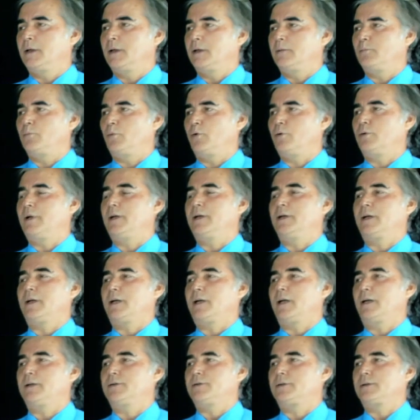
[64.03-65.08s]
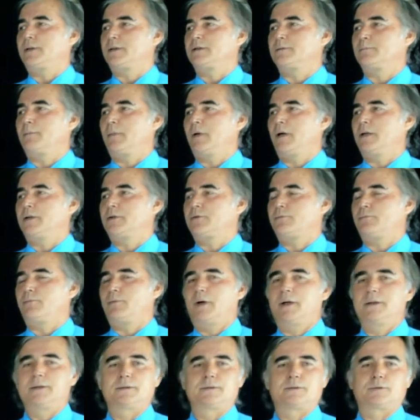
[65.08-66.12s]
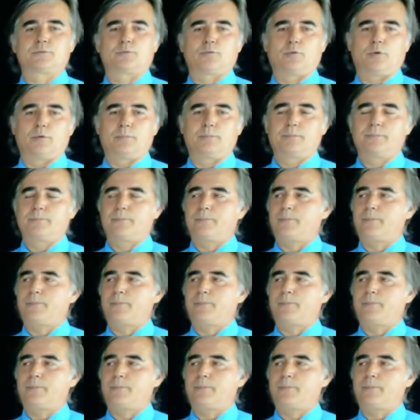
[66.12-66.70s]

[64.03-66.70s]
Modern agriculture has much wider scope